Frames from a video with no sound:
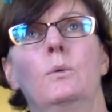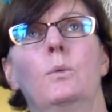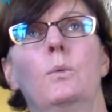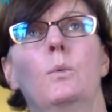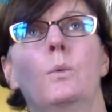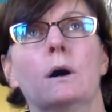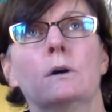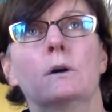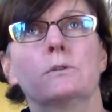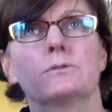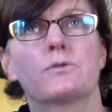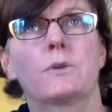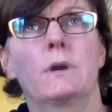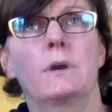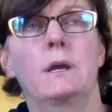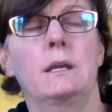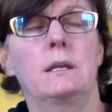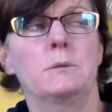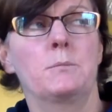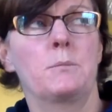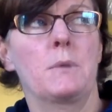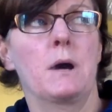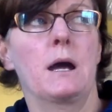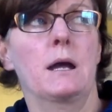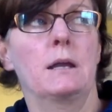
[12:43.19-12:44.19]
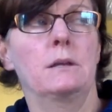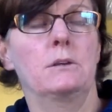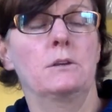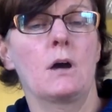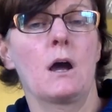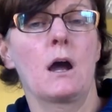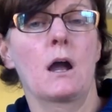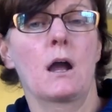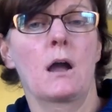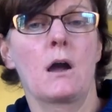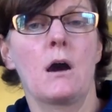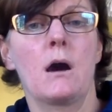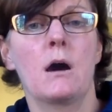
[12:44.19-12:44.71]

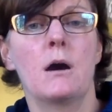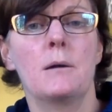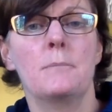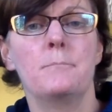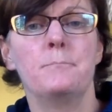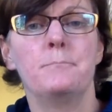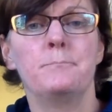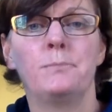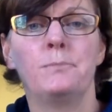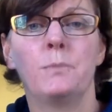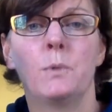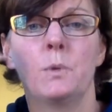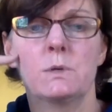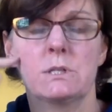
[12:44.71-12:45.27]
welltrainedmind.com,